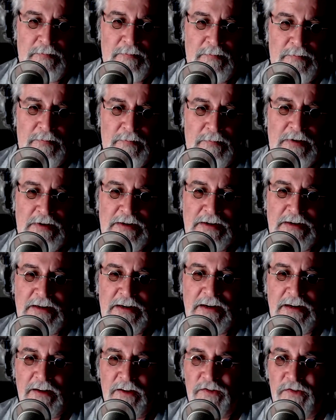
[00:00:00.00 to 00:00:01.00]

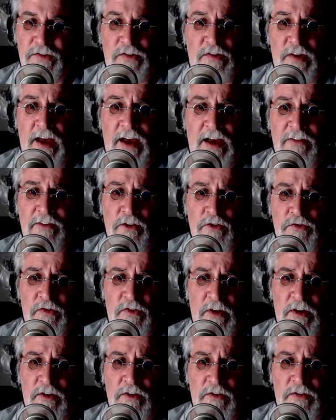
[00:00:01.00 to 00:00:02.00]
needless to say, and there's
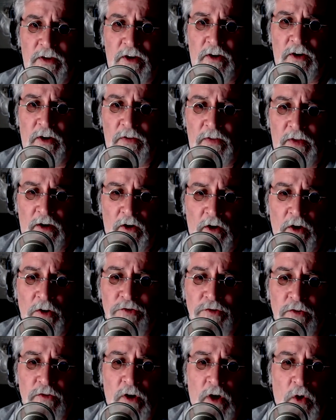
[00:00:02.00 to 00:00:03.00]
they're they're they are
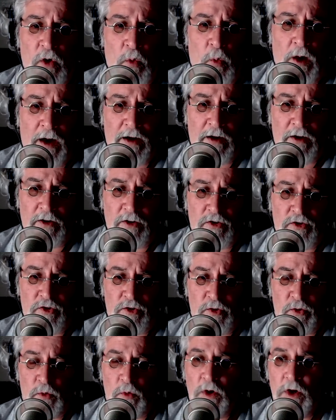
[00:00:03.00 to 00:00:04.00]
also required
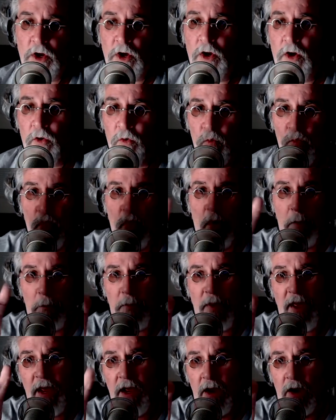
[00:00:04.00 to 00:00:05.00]
to
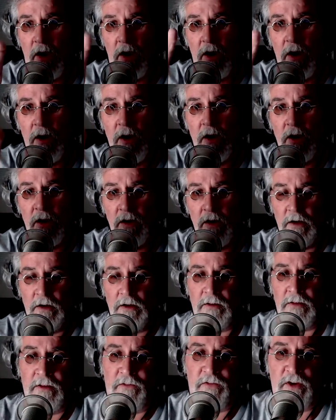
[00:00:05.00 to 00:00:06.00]
repair
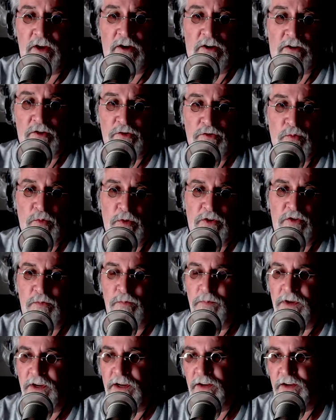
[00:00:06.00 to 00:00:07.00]
the vehicles, which
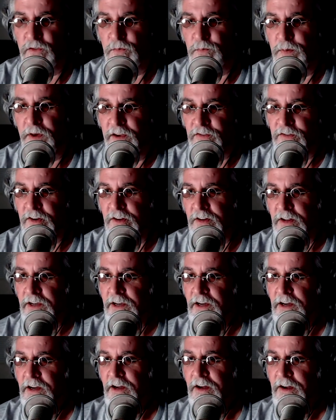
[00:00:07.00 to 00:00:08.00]
means
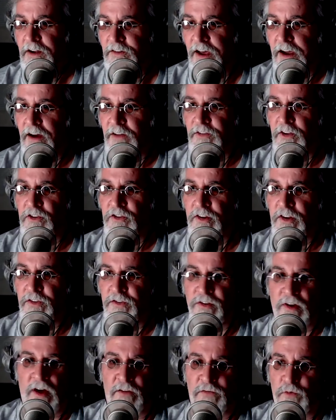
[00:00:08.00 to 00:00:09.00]
basically take out the cheat
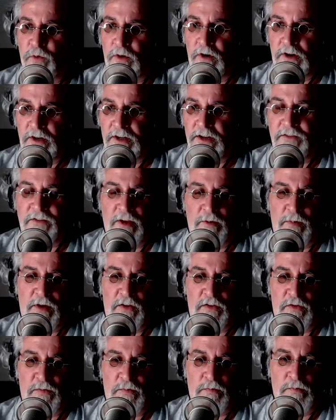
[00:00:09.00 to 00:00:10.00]
software and leave them
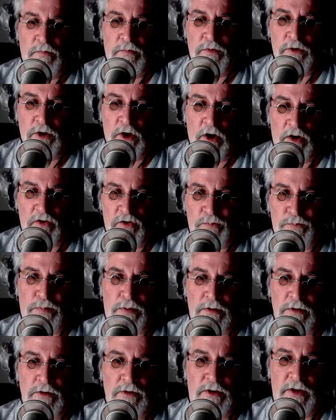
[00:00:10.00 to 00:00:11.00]
as large
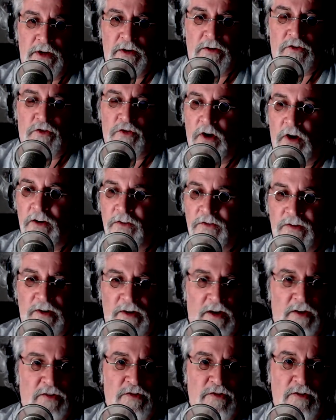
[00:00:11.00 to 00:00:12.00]
polluting trucks
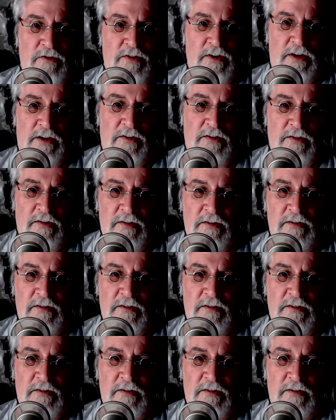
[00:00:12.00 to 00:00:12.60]
and SUVs.